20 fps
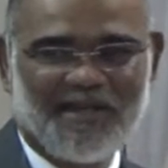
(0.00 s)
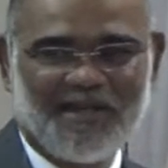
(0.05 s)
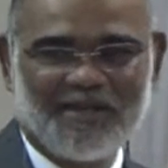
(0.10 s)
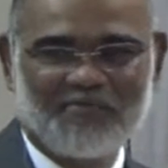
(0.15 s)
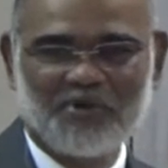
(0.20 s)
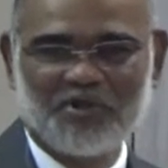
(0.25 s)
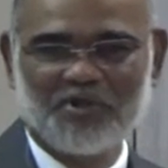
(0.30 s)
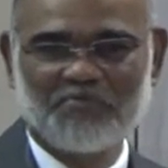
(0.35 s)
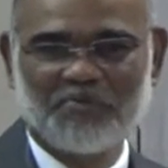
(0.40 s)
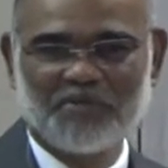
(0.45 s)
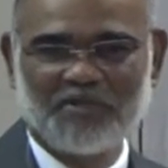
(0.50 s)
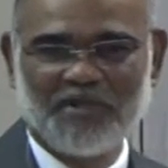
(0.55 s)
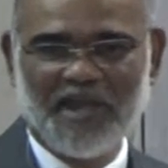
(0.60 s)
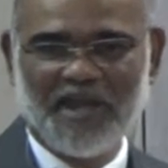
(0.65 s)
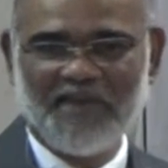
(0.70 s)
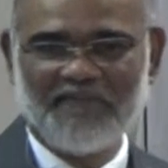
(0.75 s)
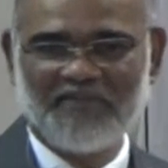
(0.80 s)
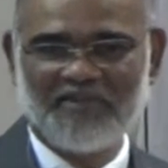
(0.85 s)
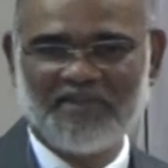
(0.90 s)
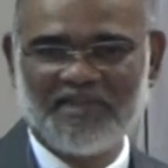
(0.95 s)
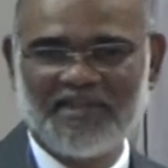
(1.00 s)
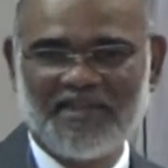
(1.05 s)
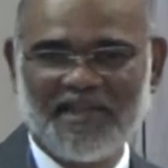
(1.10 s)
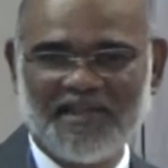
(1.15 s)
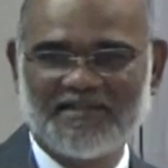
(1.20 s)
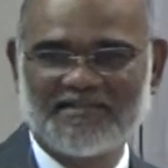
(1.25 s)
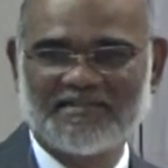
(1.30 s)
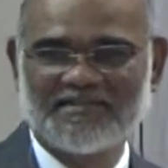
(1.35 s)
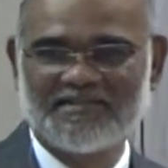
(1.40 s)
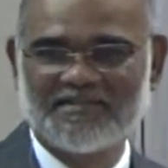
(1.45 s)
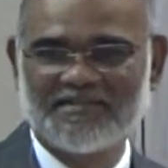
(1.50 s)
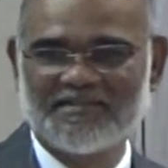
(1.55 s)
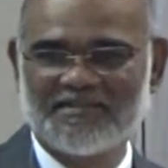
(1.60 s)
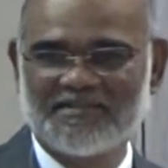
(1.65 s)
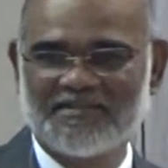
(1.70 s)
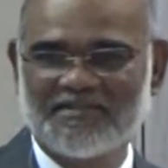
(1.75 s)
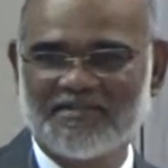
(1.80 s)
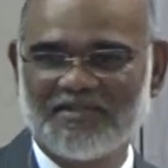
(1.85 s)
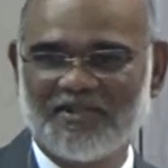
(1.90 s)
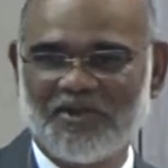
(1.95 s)
I'm going to put everything else
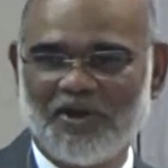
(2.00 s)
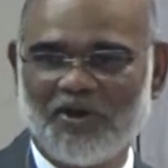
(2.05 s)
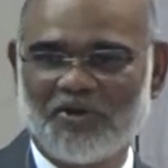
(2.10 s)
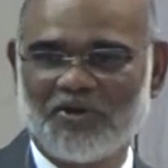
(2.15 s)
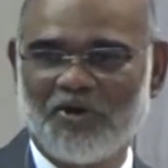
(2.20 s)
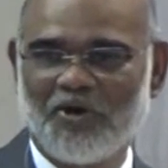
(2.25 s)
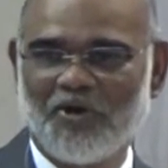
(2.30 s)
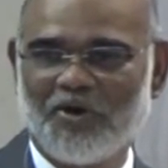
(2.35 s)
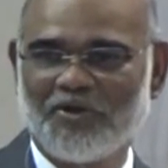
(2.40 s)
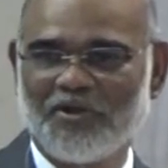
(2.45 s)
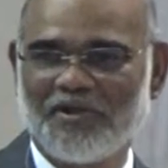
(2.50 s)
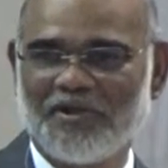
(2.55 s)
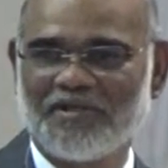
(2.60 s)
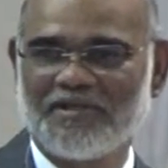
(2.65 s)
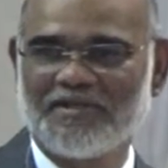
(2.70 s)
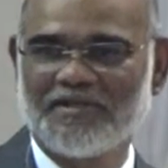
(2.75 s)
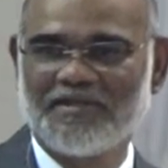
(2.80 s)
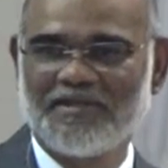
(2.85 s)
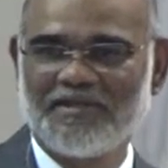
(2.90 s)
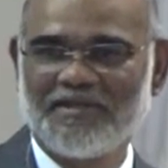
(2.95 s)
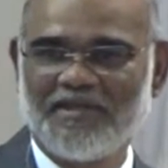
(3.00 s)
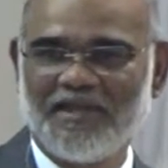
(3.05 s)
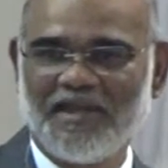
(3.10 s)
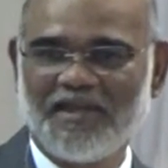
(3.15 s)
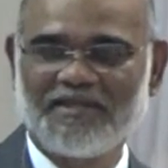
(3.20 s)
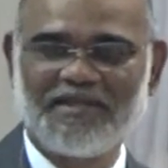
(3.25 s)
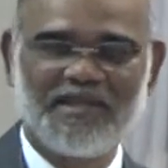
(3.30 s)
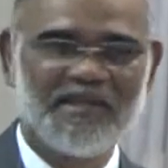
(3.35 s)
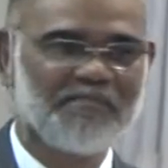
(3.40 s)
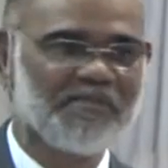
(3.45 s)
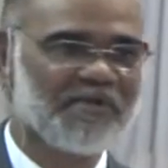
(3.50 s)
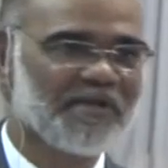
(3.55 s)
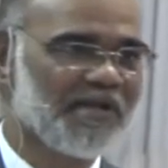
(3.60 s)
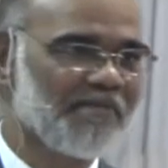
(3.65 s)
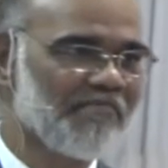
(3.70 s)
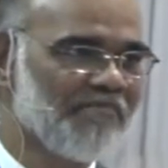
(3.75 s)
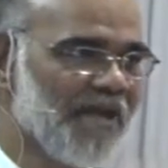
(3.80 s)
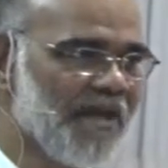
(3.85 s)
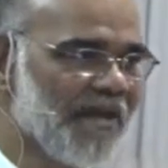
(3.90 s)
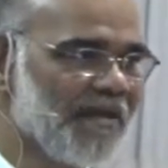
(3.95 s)
on hold and keep it
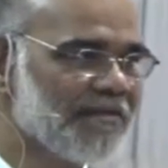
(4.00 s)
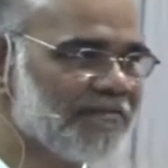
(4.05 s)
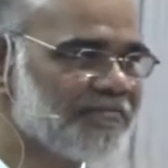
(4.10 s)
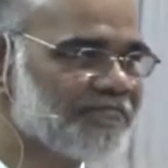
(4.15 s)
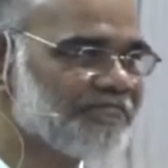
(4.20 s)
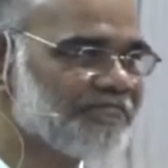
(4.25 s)
at bay.